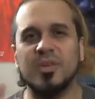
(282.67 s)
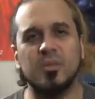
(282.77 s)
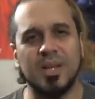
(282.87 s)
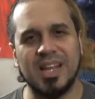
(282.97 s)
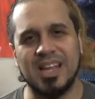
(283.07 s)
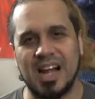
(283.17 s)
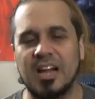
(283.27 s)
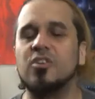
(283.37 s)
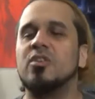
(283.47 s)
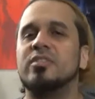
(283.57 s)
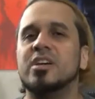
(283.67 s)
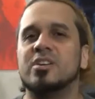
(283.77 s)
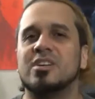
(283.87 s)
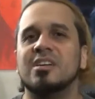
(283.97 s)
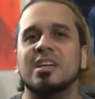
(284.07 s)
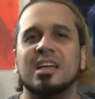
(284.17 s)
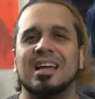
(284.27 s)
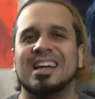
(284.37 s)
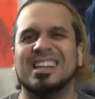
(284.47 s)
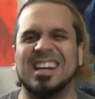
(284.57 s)
and when they kind of reveal her,
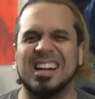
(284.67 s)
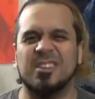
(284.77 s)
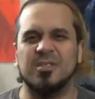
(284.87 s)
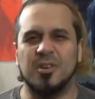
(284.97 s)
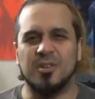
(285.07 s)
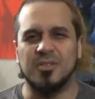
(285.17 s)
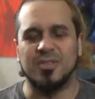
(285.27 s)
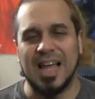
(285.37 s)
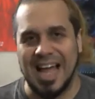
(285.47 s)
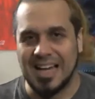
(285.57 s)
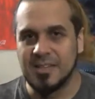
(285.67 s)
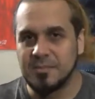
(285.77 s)
it kind of falls flat.